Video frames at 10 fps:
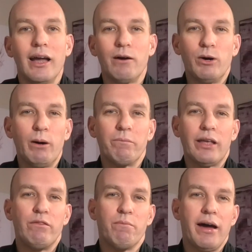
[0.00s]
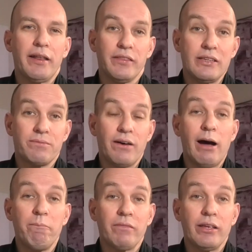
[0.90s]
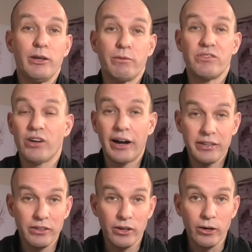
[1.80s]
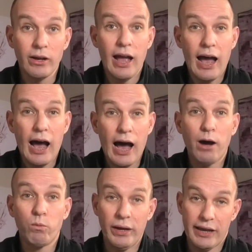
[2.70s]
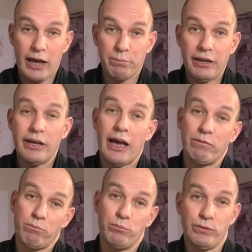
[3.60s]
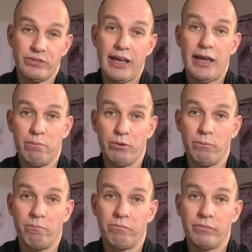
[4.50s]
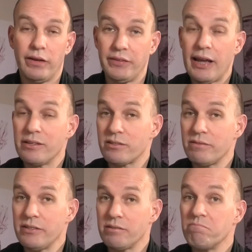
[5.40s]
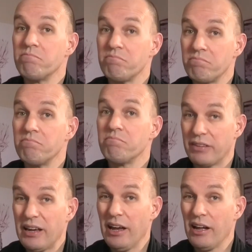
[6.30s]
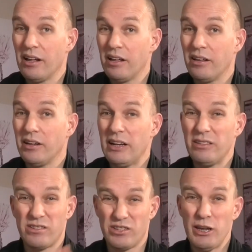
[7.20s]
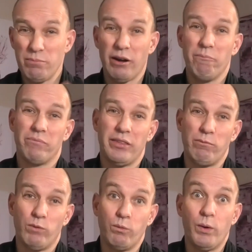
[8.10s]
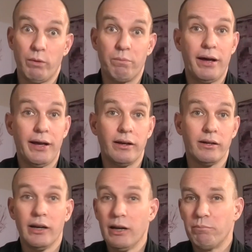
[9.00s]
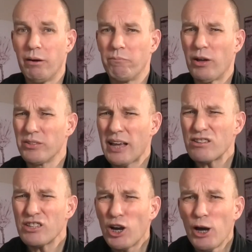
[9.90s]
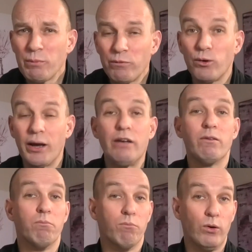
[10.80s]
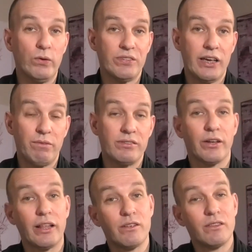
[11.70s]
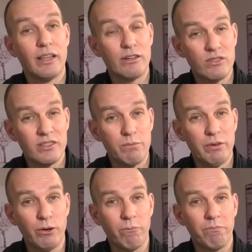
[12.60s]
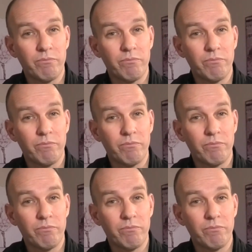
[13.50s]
Well, if you've made it this far, you're dying to know, are we happy having moved to Amber? And the answer is, yeah, it's cheaper than what we were paying, but I was actually hoping for even more savings on an electricity bill.